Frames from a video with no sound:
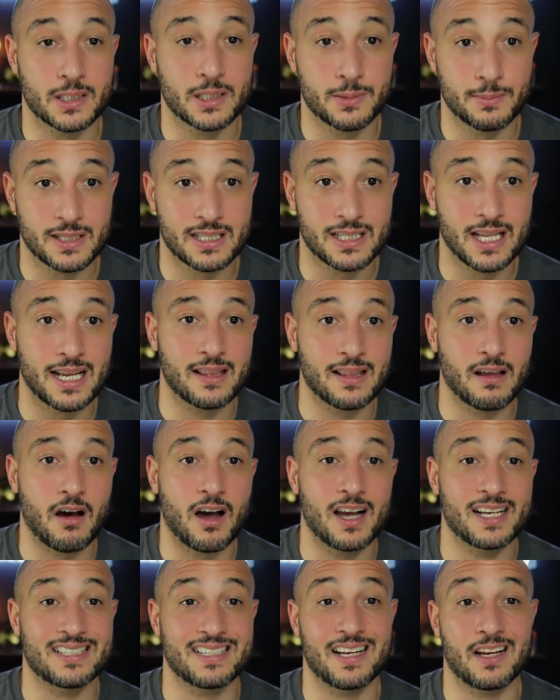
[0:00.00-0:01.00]
mistake that
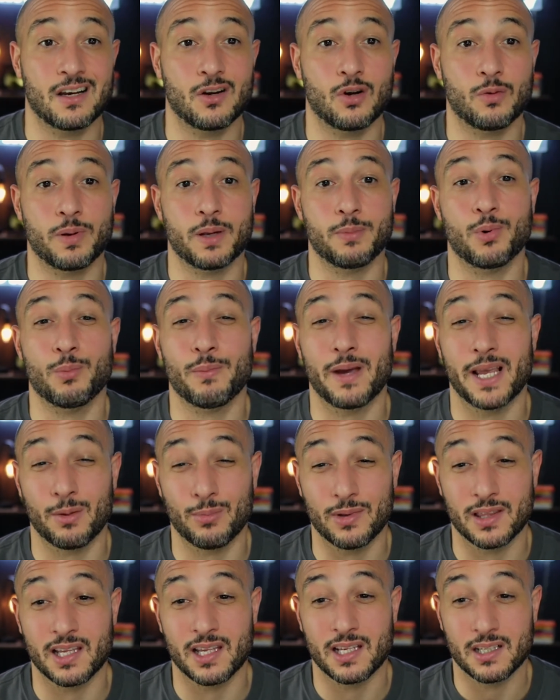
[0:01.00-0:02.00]
I see a lot of people make
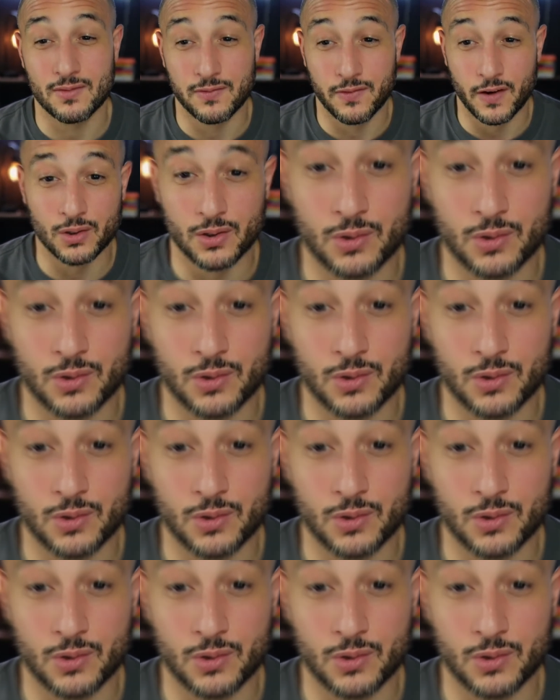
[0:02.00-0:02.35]
with this funnel,